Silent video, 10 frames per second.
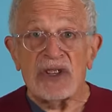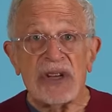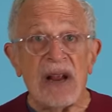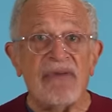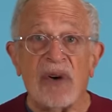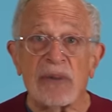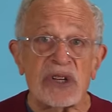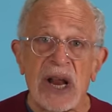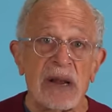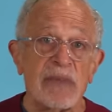And State Farm
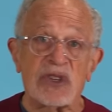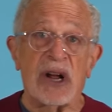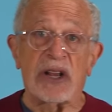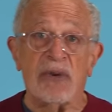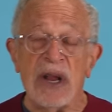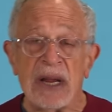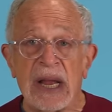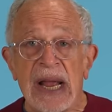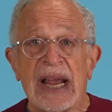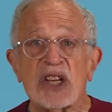Stadium is not unique.
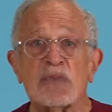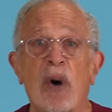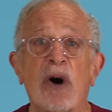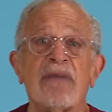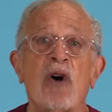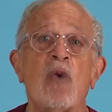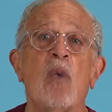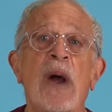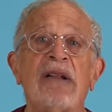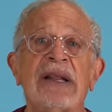It's part of a
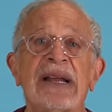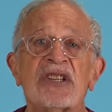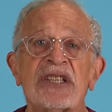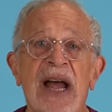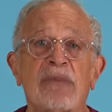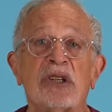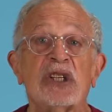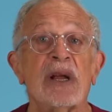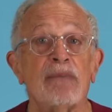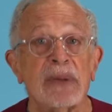
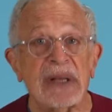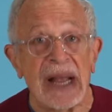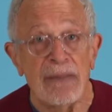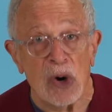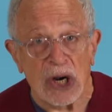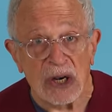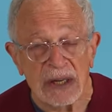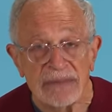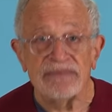well-established playbook.